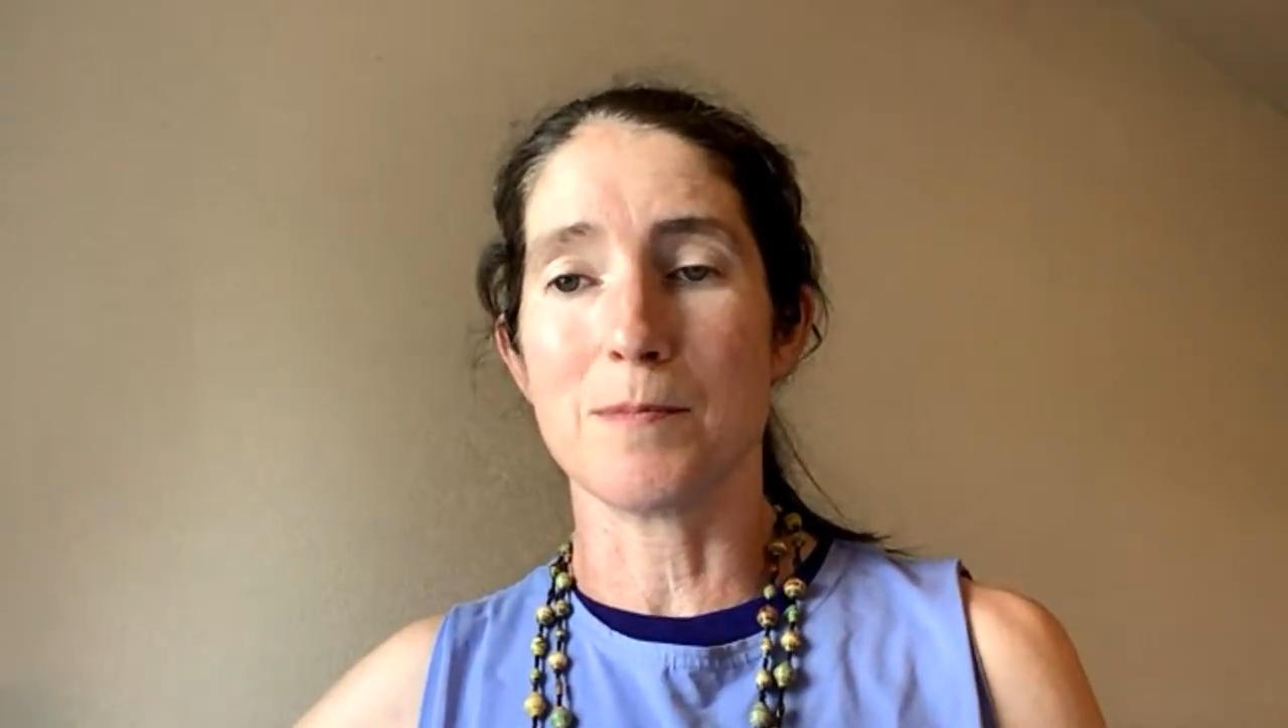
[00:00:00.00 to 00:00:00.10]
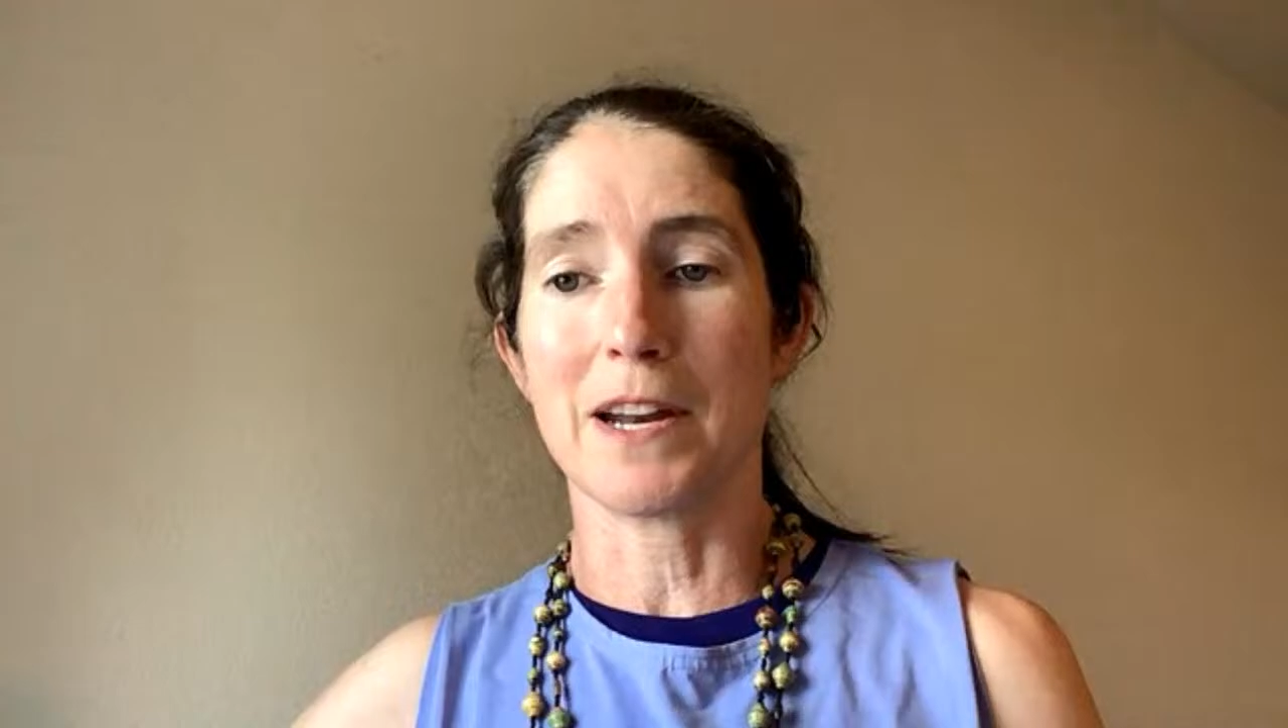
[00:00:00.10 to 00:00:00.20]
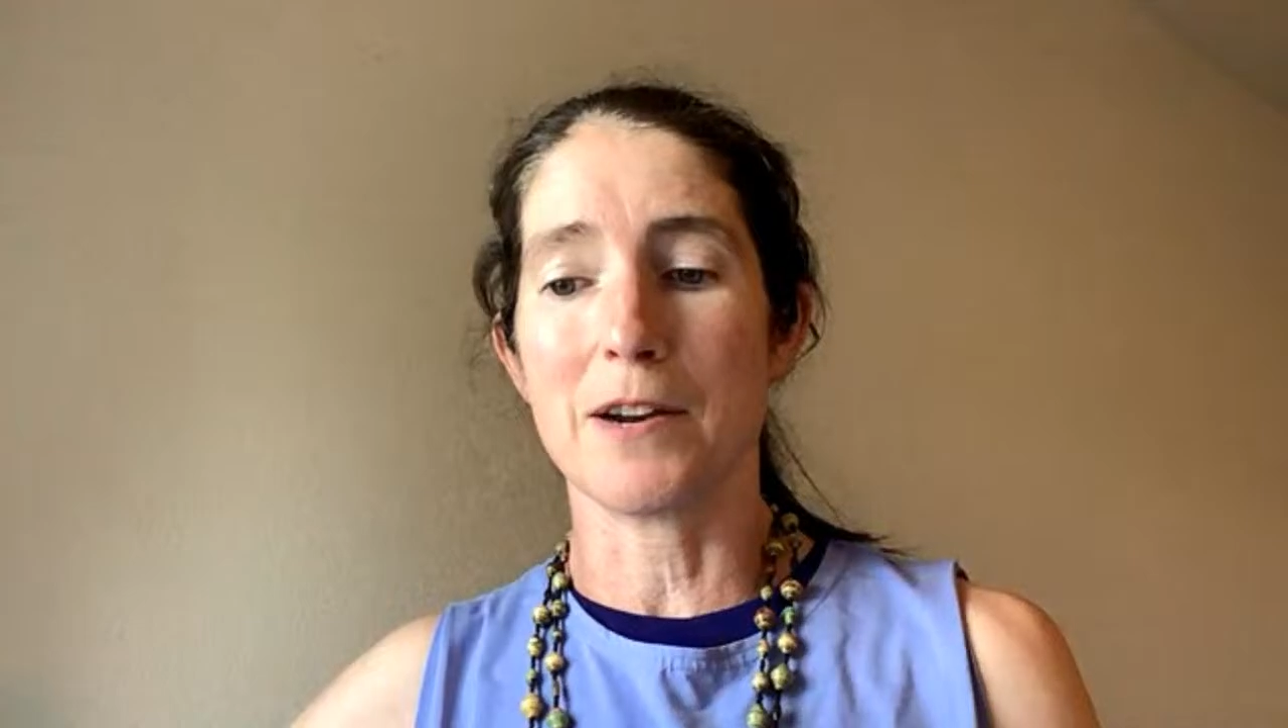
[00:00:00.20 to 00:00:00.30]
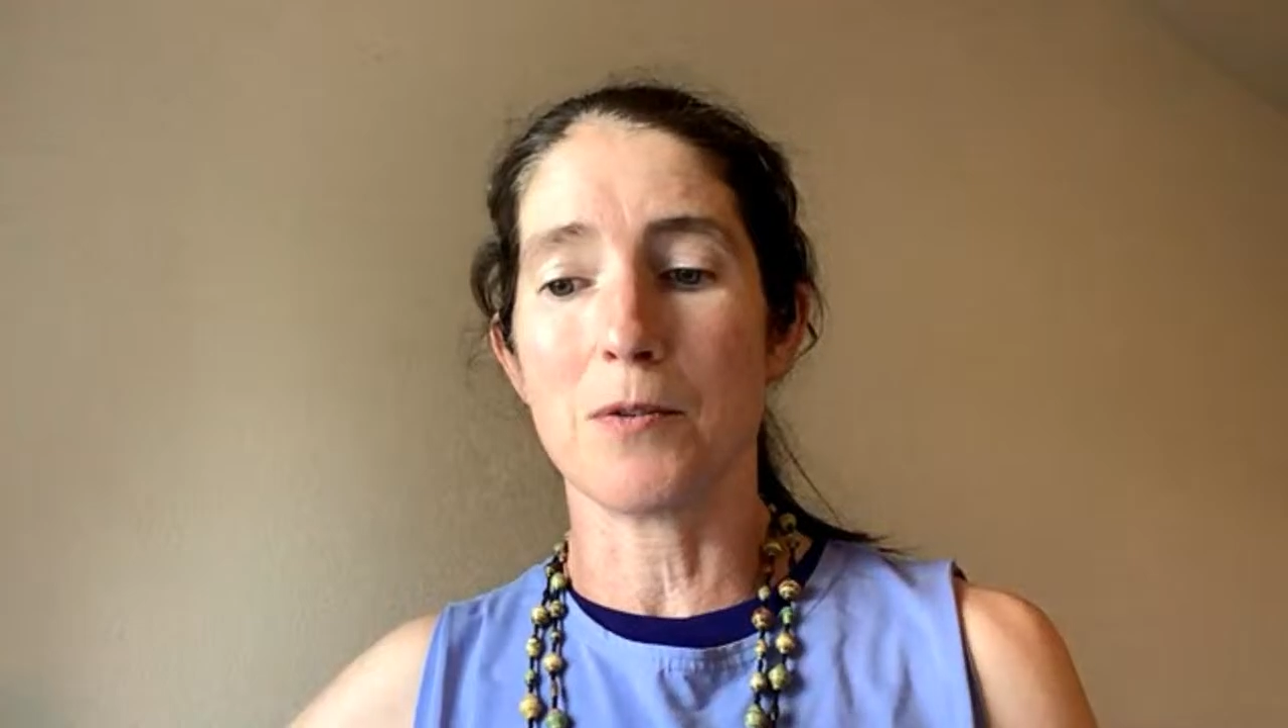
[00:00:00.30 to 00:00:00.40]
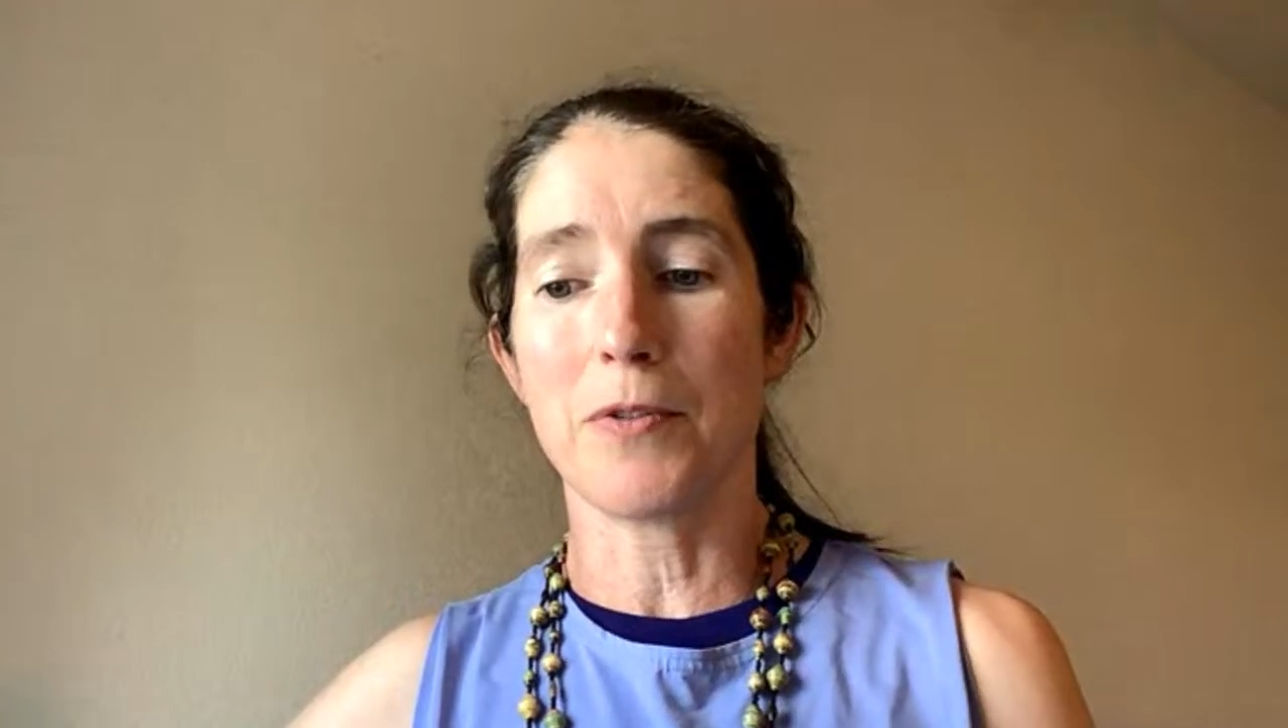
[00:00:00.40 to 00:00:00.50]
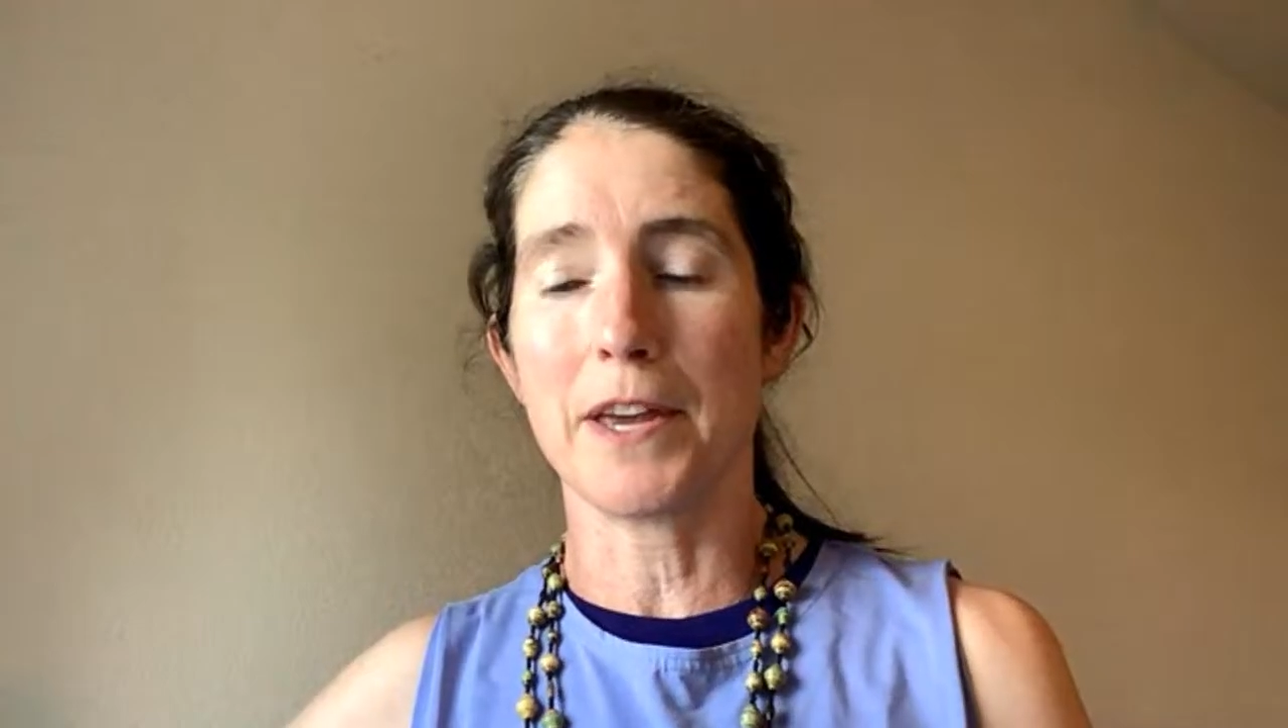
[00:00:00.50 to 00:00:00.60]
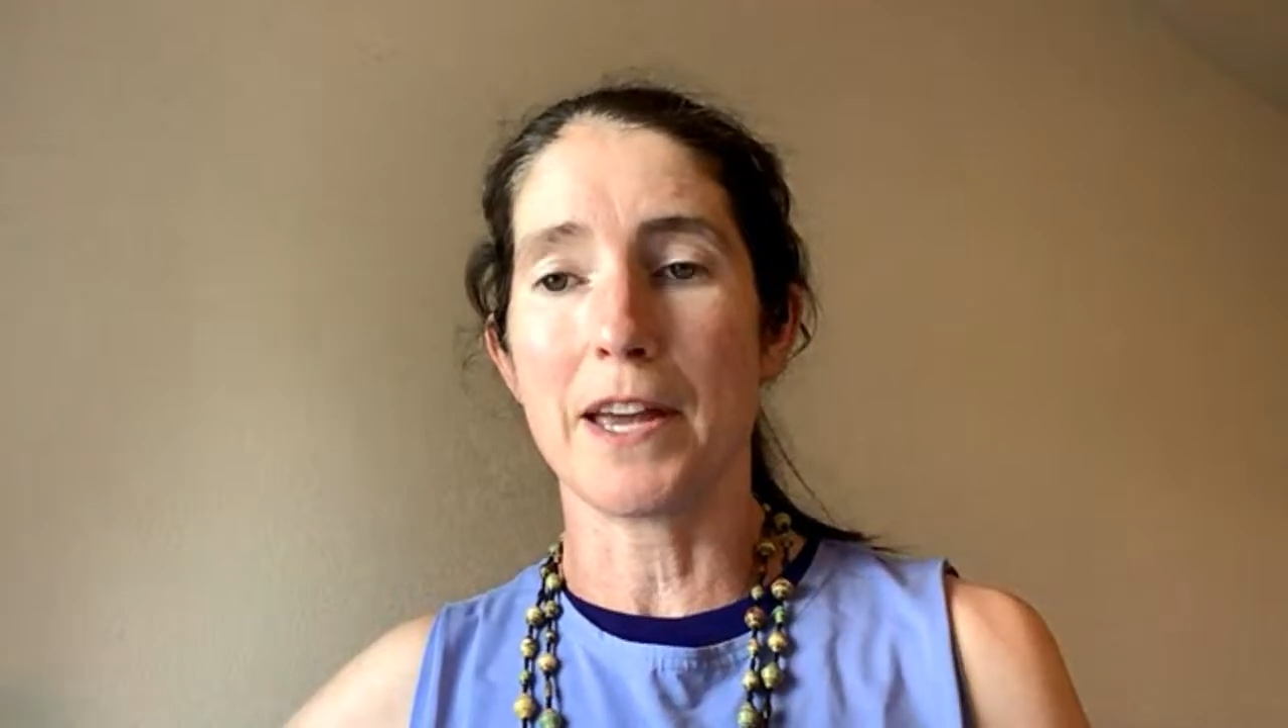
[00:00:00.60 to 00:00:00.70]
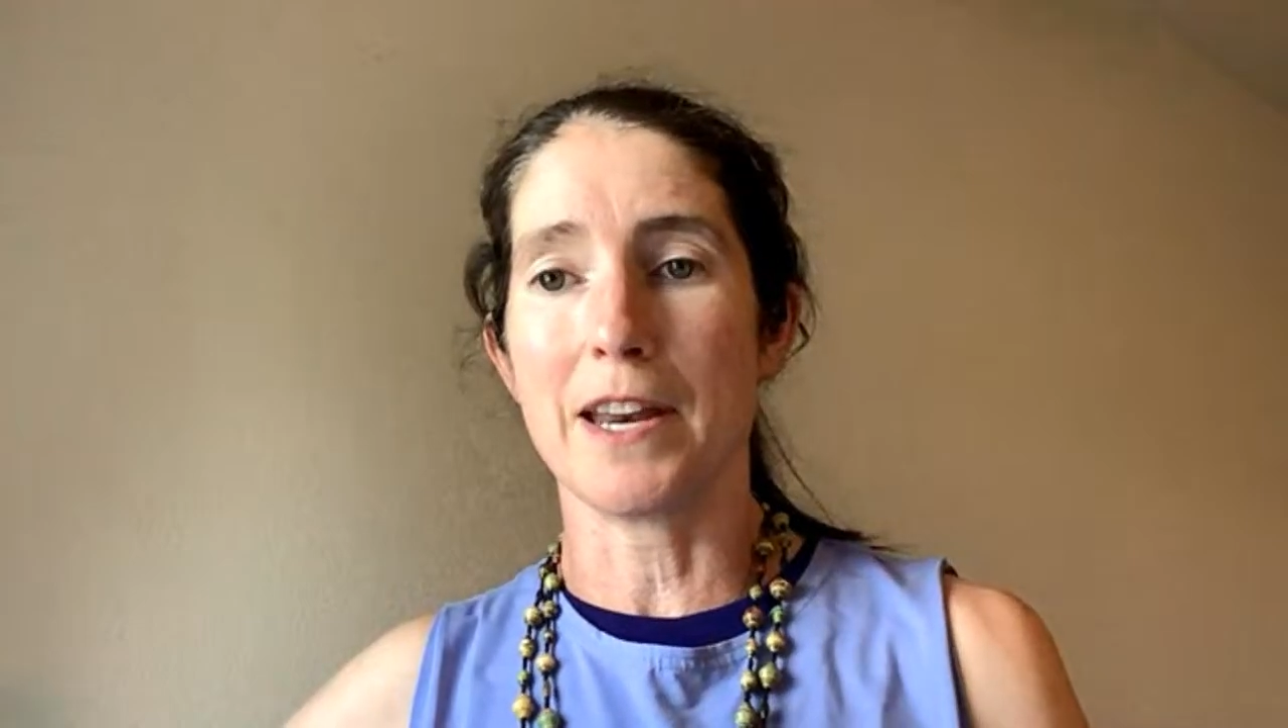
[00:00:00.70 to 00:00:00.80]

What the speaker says: that I don't think